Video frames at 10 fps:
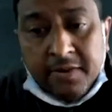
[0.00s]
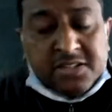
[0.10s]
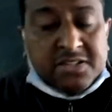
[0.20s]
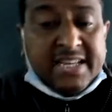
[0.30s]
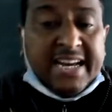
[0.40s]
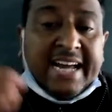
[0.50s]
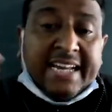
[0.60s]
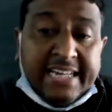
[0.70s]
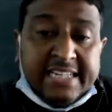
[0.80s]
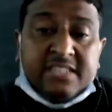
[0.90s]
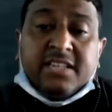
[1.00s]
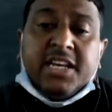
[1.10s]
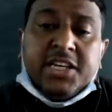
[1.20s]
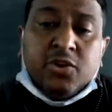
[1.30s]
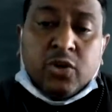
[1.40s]
which they are
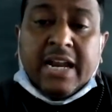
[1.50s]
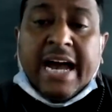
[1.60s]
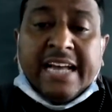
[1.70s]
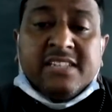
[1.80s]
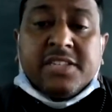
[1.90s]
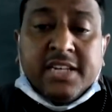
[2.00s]
easily utilize